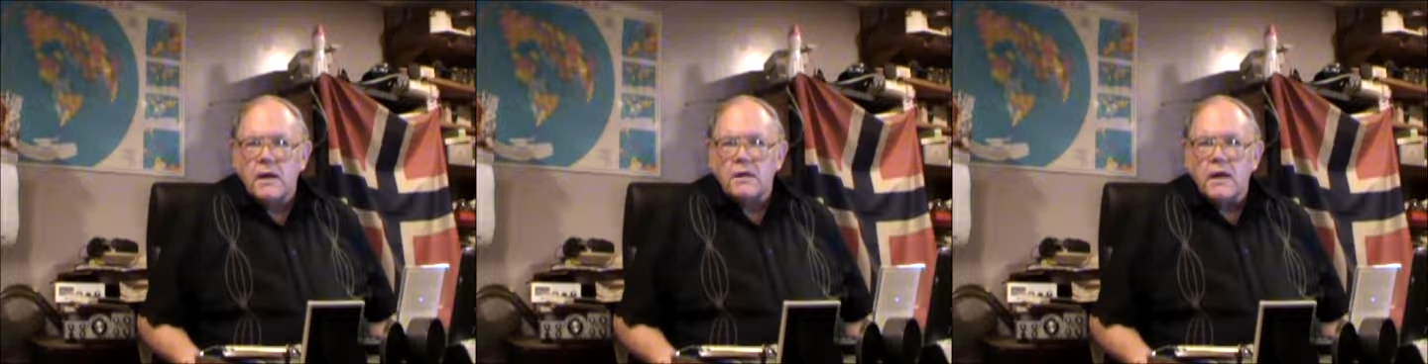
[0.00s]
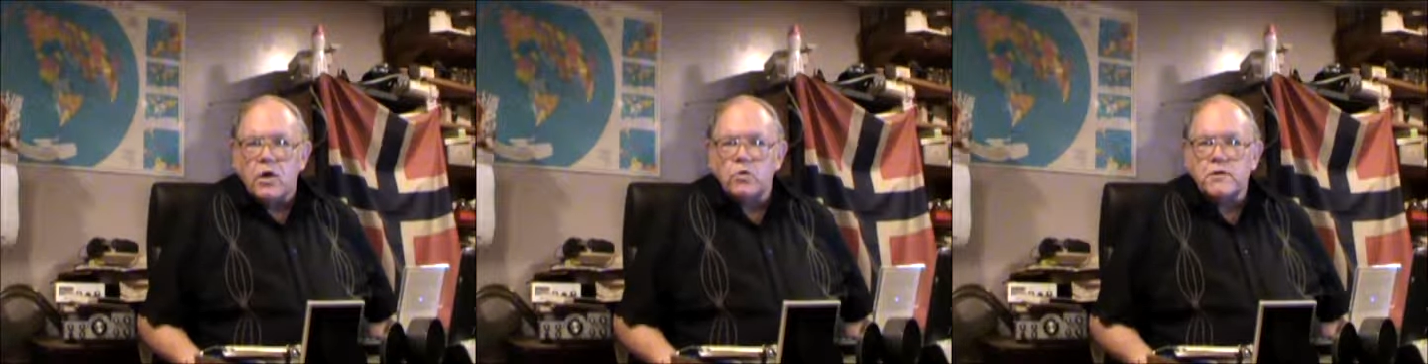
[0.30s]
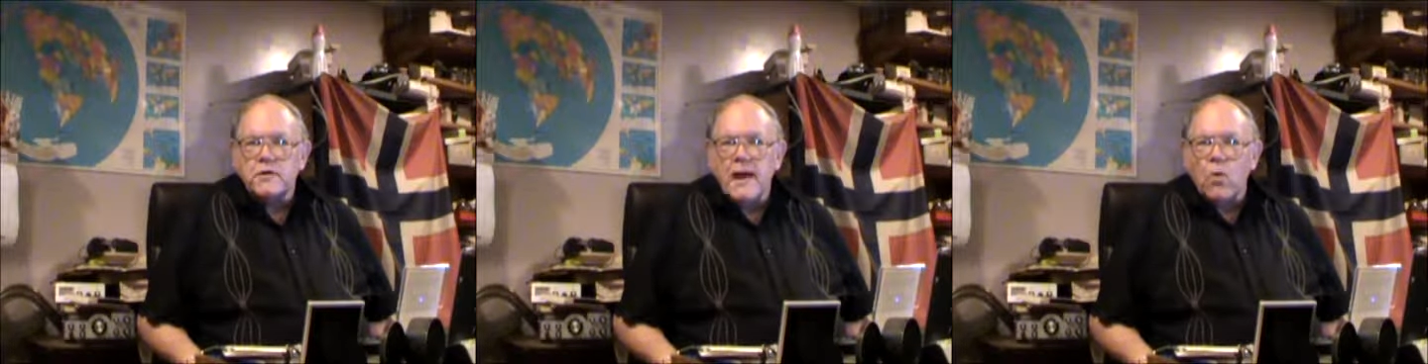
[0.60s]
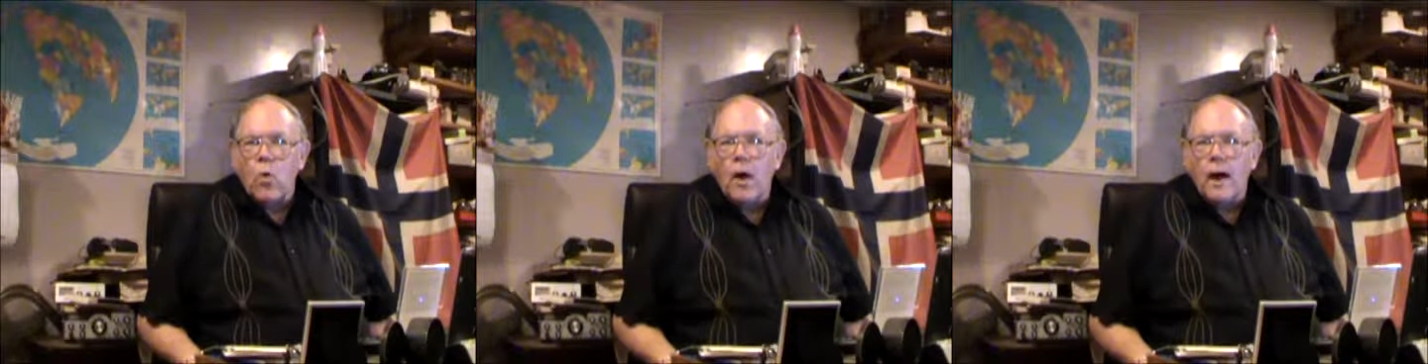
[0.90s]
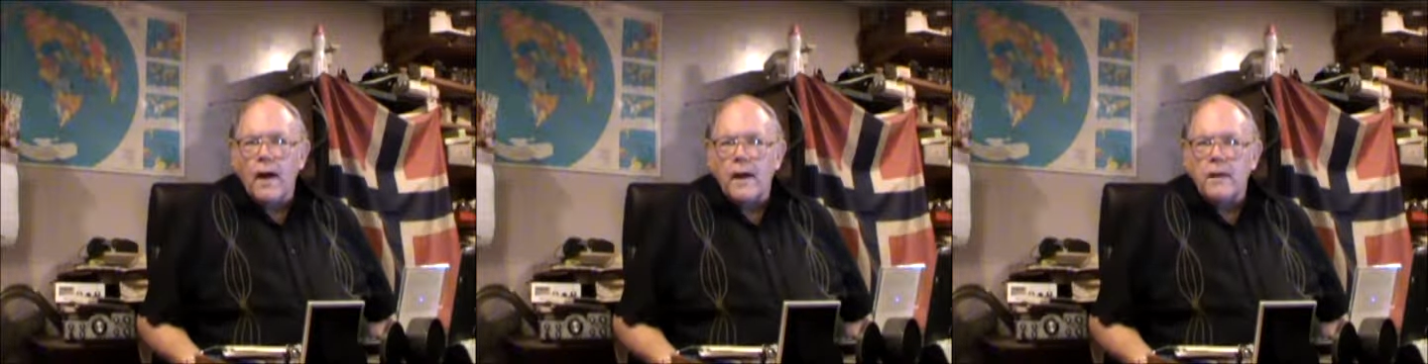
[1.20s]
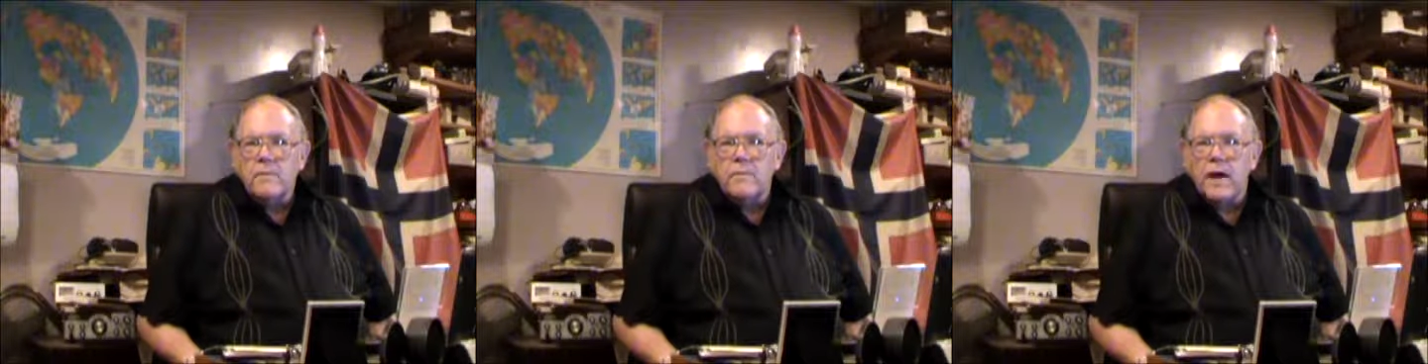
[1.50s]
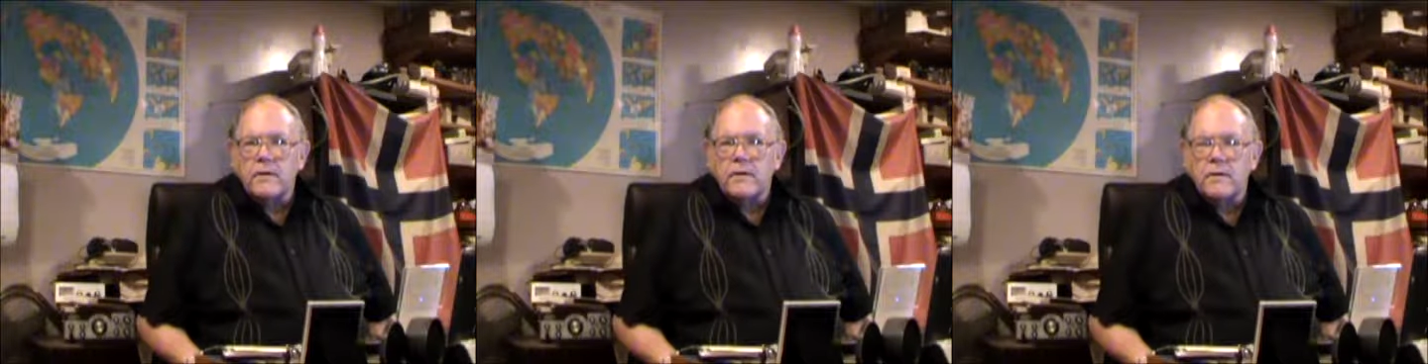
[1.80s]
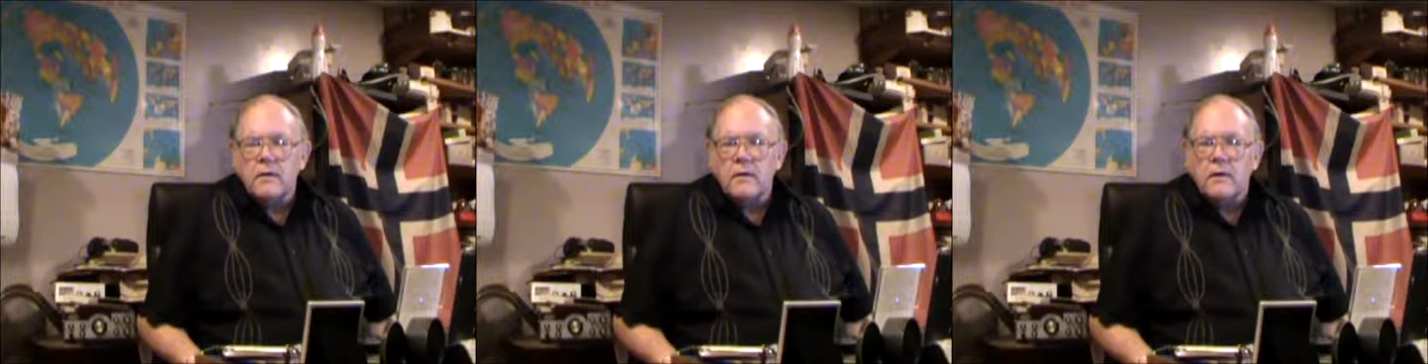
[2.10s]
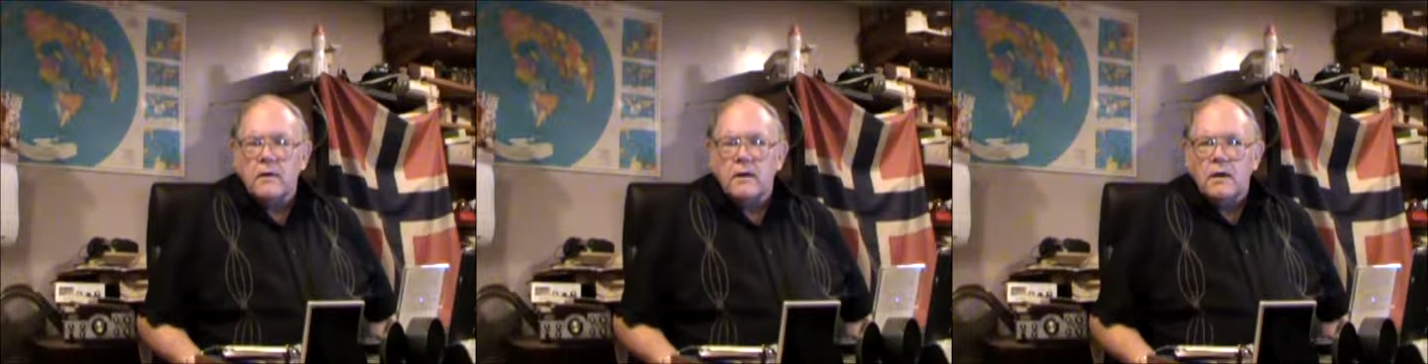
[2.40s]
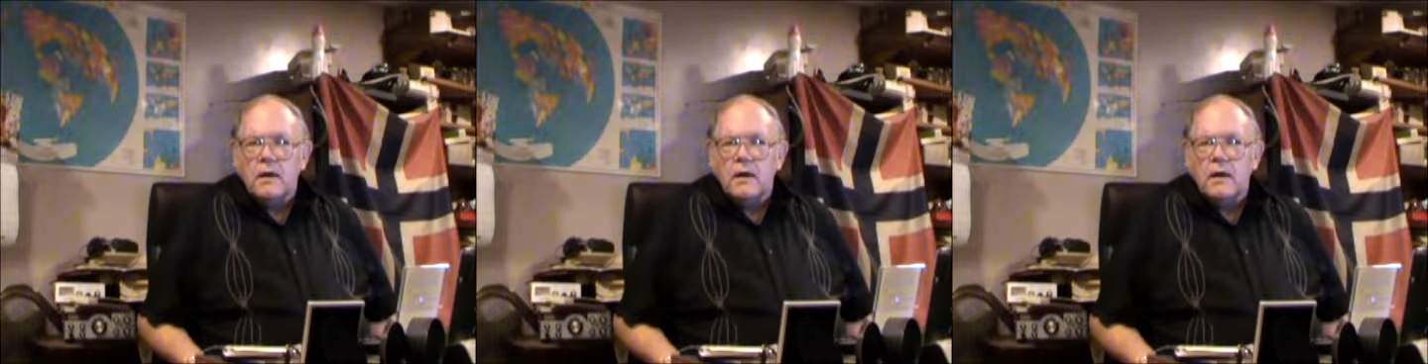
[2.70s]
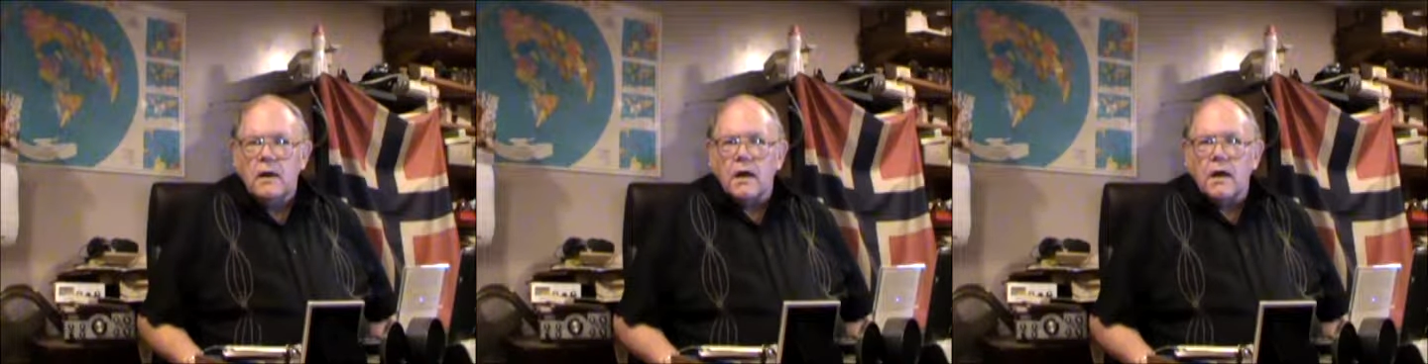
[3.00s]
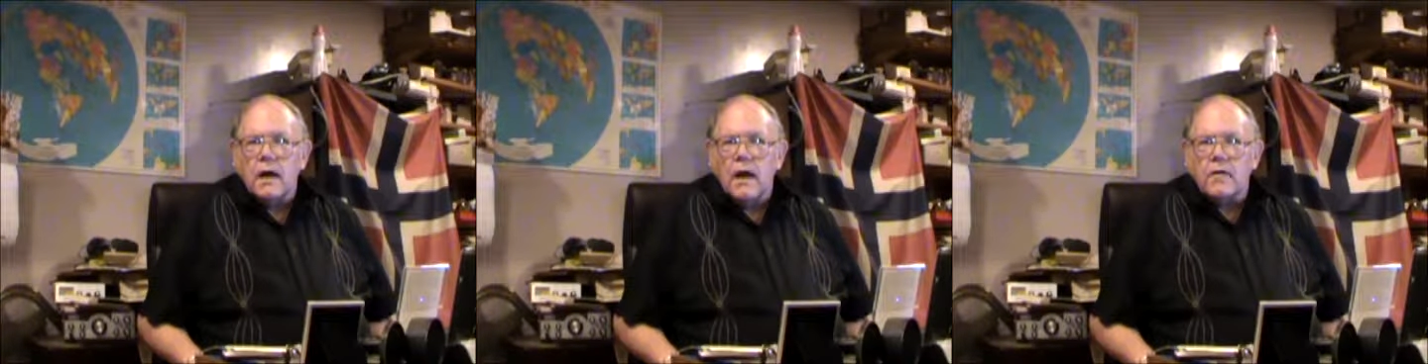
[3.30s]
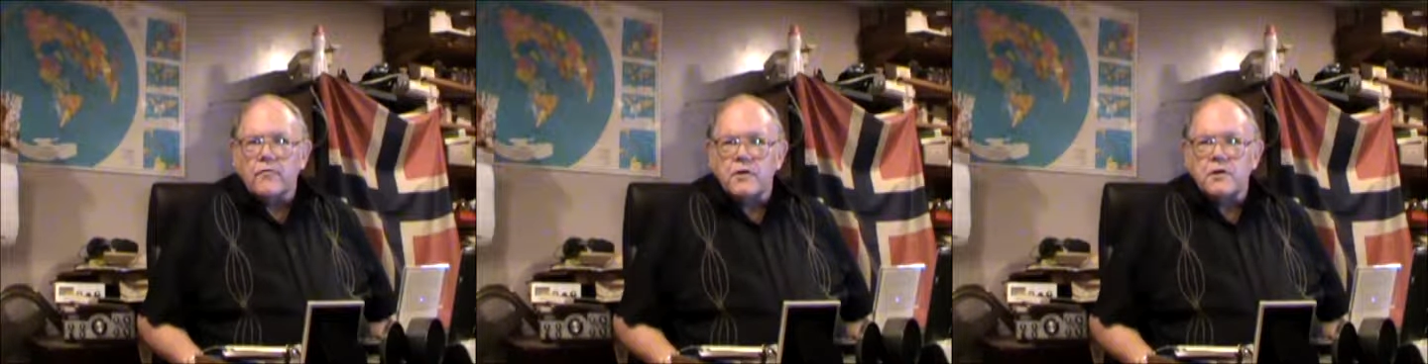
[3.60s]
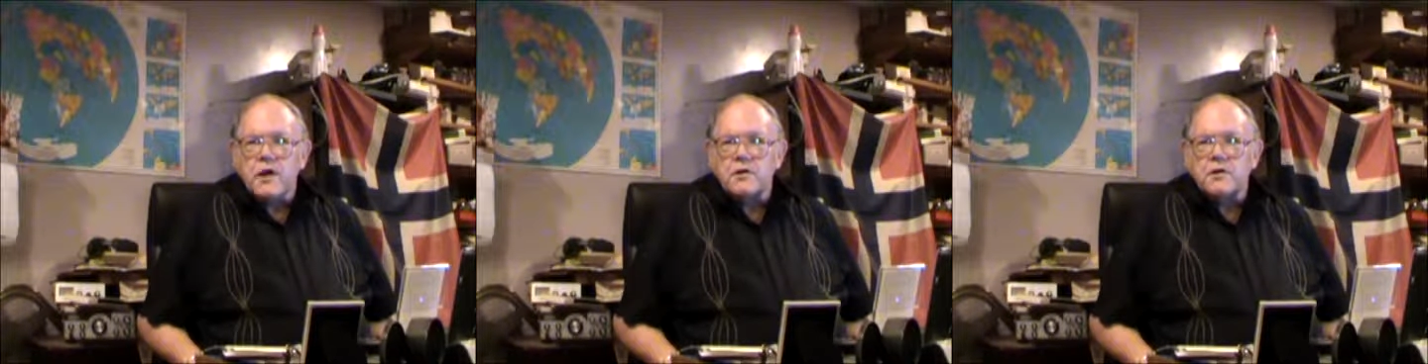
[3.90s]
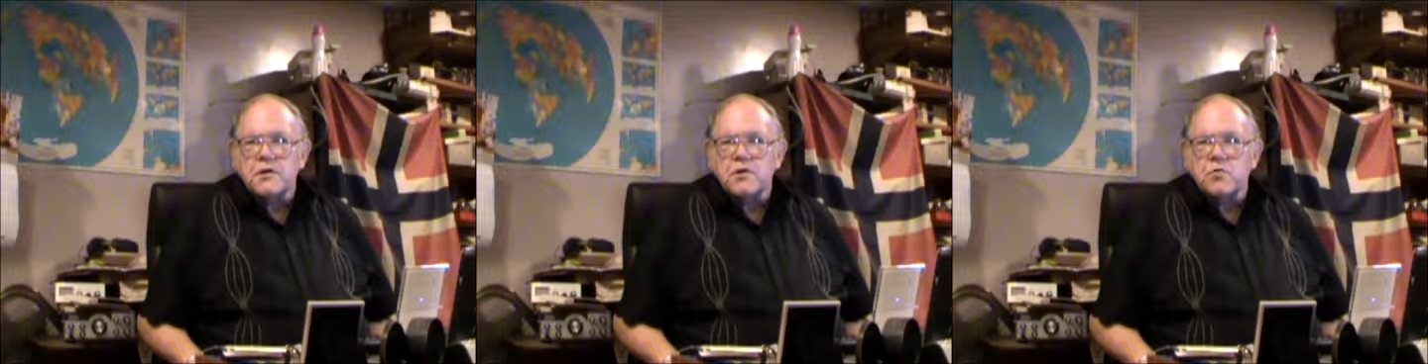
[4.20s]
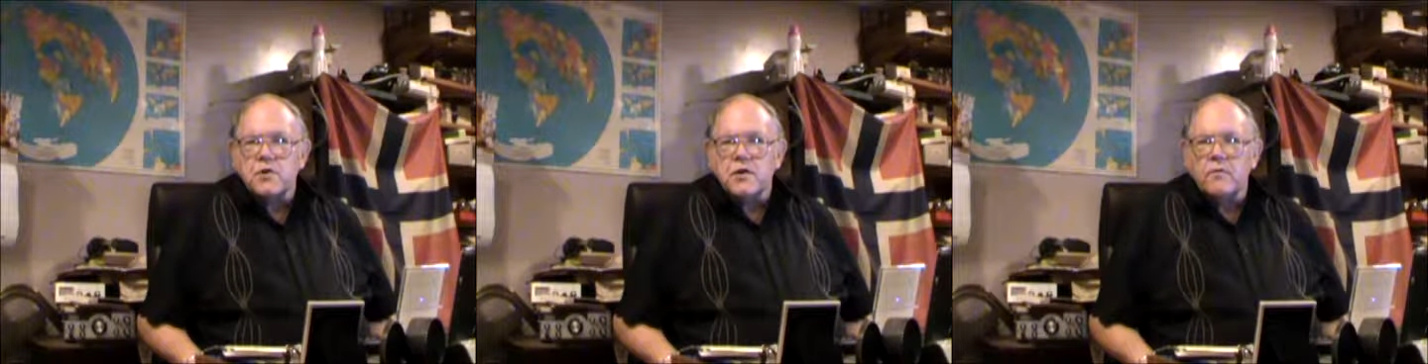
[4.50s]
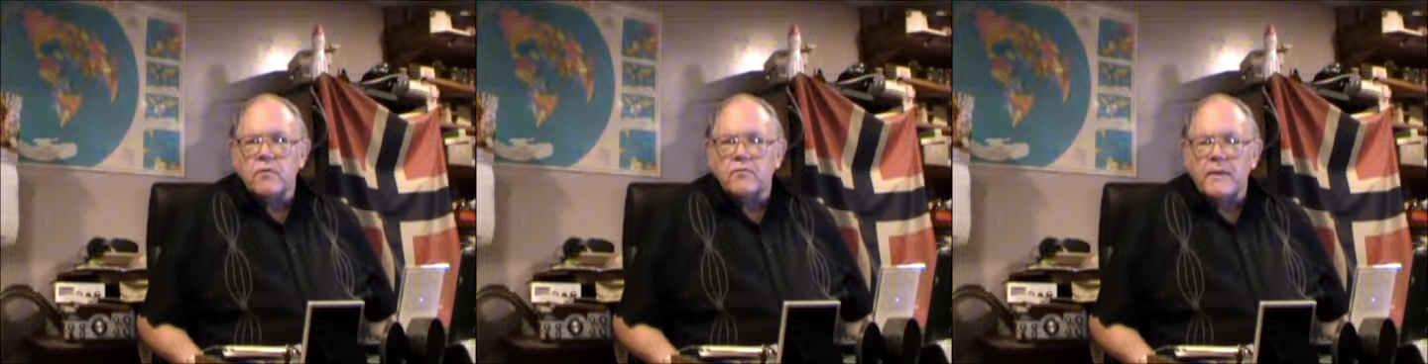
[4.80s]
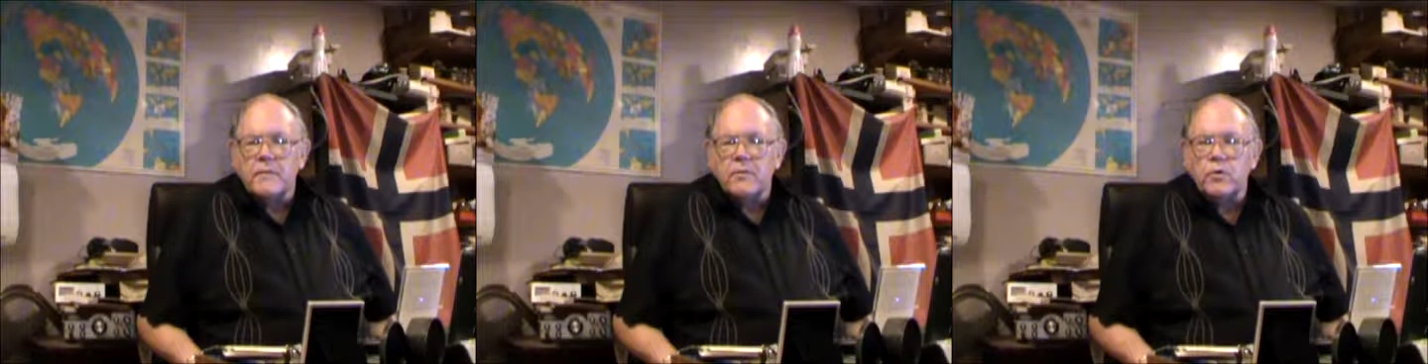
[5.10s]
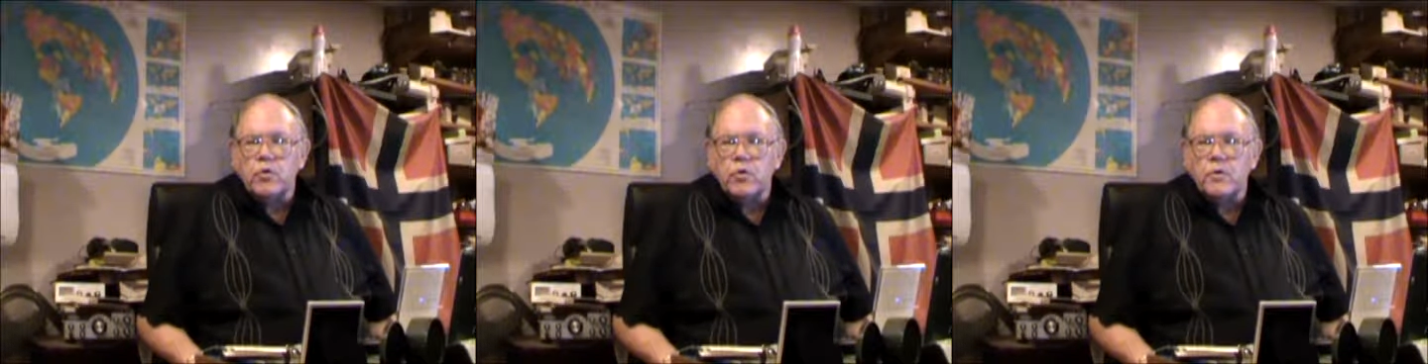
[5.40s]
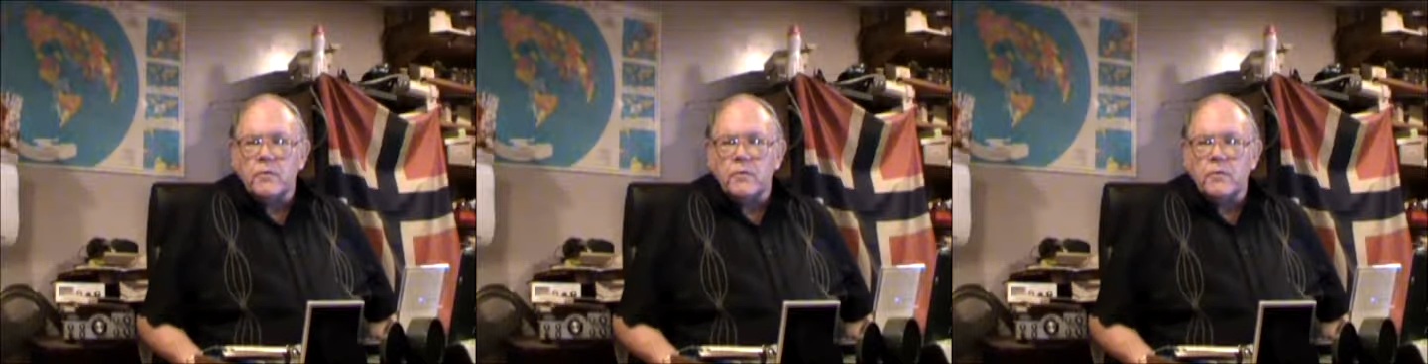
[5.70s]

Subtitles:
They don't say why, but I've discussed this with a number of people who